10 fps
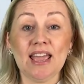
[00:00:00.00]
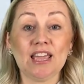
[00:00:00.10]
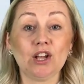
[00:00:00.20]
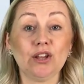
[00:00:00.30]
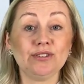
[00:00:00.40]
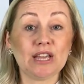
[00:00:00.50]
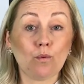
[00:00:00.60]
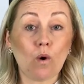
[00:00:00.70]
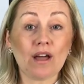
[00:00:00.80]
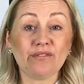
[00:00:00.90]

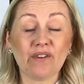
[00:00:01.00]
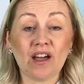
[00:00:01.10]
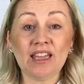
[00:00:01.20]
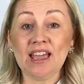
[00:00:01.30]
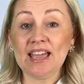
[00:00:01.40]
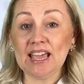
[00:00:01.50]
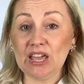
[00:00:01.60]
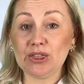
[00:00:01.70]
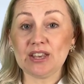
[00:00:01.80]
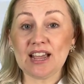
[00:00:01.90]
including Wi-Fi,
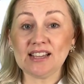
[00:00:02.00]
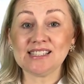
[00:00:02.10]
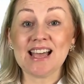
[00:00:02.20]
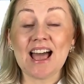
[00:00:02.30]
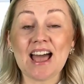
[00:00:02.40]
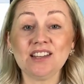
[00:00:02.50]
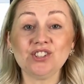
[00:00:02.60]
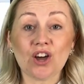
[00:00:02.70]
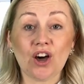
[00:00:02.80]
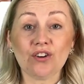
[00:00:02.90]
Ethernet,
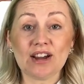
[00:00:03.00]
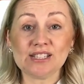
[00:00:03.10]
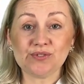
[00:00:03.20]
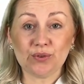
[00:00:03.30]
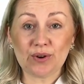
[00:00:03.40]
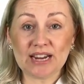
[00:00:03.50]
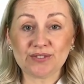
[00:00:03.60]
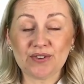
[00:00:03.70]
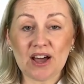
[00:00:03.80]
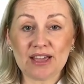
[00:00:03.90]
and
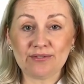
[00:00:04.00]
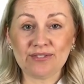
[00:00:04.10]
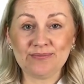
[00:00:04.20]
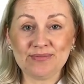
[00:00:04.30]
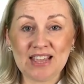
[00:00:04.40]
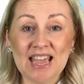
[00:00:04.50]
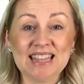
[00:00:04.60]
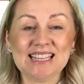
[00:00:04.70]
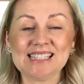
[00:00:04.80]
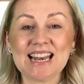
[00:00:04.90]
RS-485.
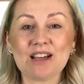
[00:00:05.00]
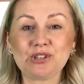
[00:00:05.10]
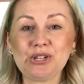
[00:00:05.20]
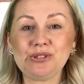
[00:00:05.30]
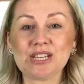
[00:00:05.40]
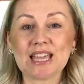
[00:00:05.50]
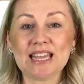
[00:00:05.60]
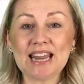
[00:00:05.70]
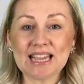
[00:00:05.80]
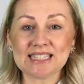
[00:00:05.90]
This allows you to
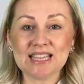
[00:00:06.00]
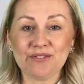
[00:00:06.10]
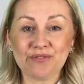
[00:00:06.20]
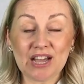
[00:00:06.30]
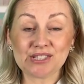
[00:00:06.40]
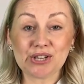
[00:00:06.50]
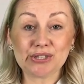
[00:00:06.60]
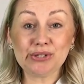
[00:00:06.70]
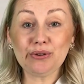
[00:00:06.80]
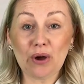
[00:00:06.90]
connect the
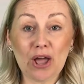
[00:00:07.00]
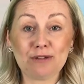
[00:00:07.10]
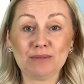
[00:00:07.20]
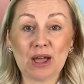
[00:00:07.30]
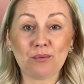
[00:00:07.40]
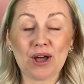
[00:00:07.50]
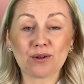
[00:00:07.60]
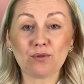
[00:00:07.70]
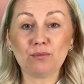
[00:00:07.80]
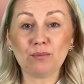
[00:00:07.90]
inverter to your home network or